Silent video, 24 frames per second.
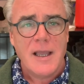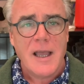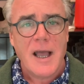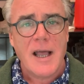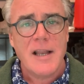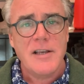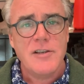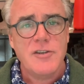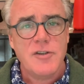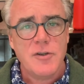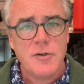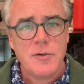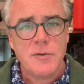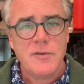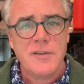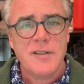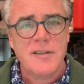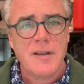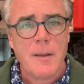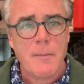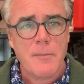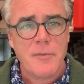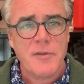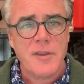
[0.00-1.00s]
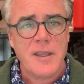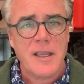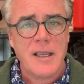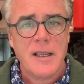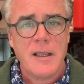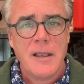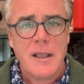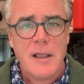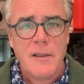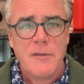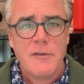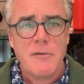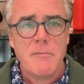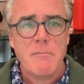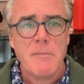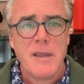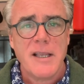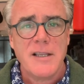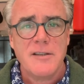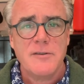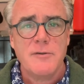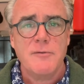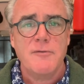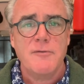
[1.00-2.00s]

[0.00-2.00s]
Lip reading: and do something that makes you